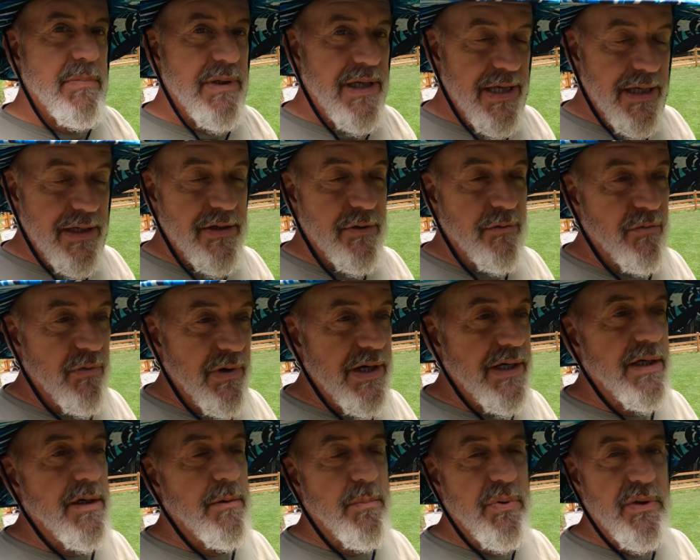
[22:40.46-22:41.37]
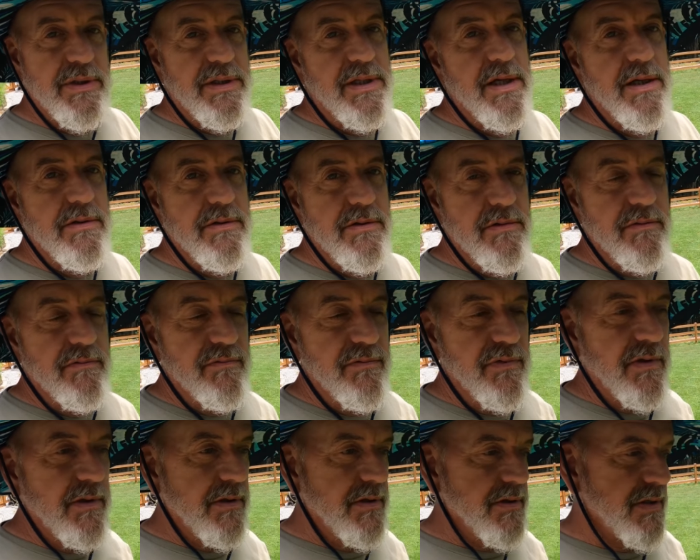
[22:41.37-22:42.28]
get ready to put down some
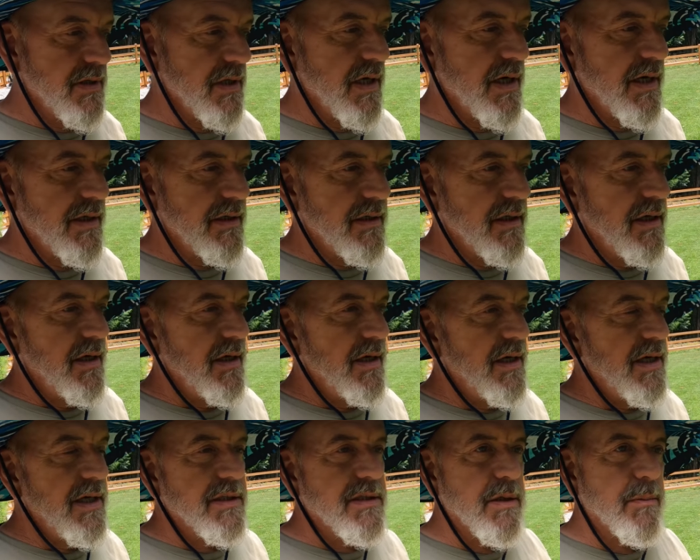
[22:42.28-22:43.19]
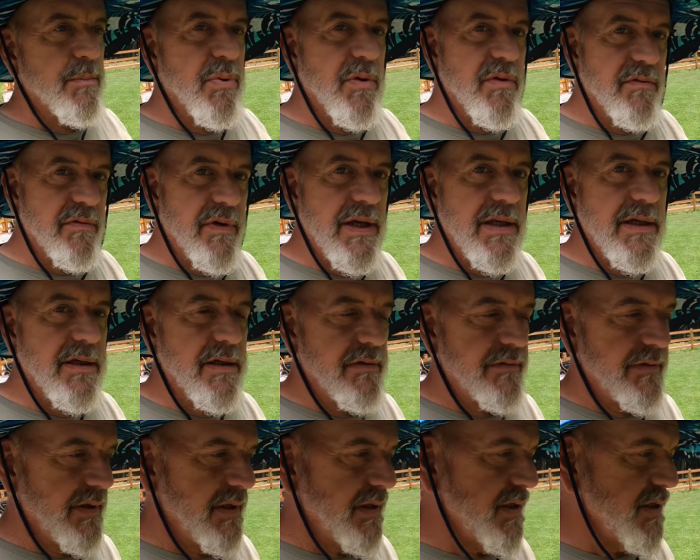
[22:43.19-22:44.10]
fungicide. It's a
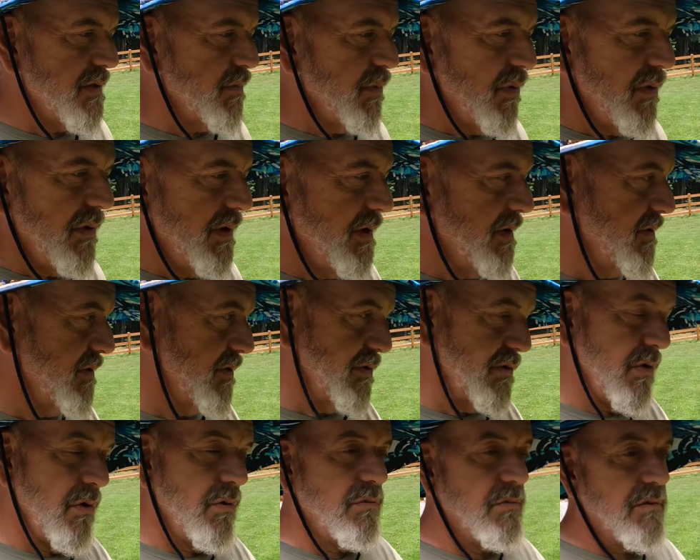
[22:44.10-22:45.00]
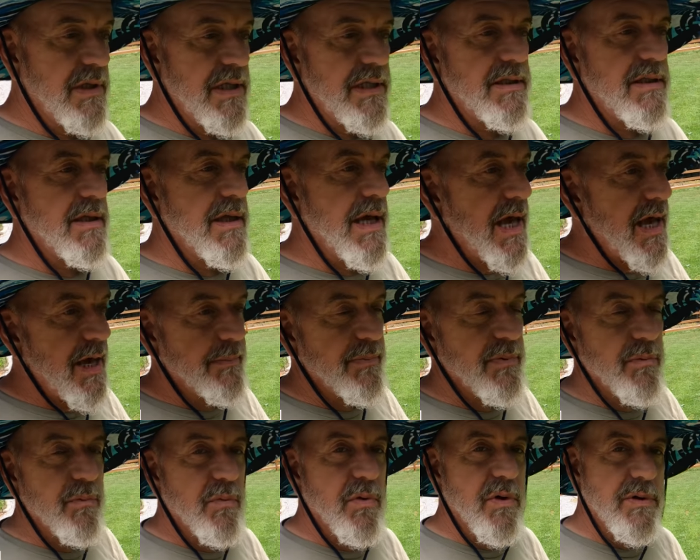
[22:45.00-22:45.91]
preventative at this point. Don't let that
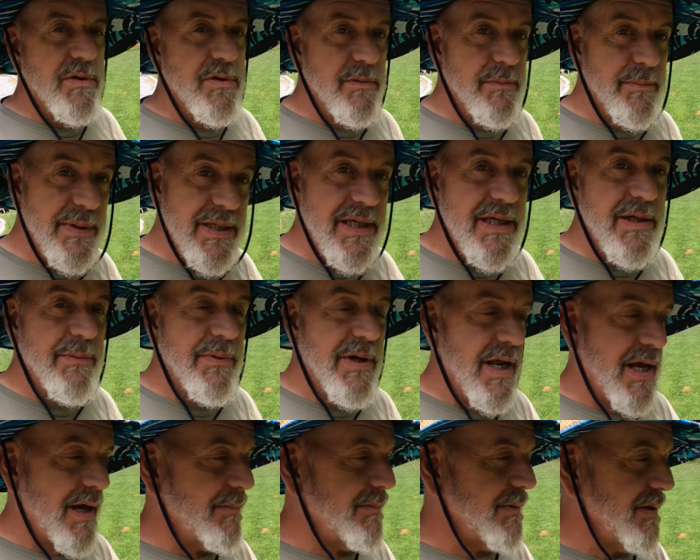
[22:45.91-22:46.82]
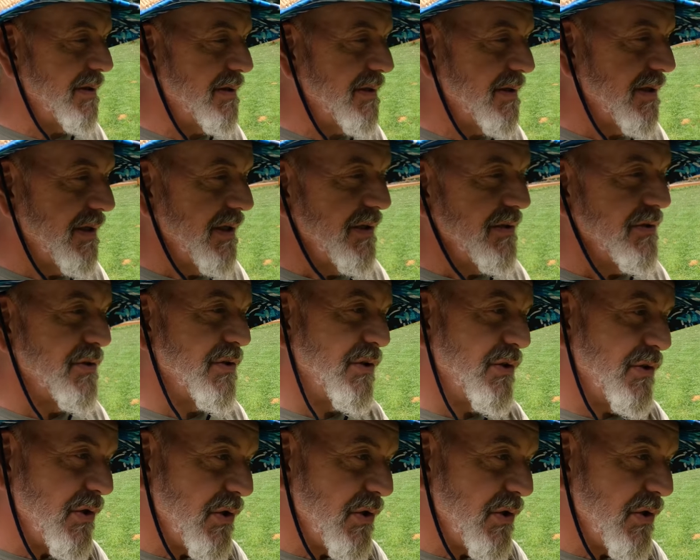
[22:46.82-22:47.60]
happen what to me would happen to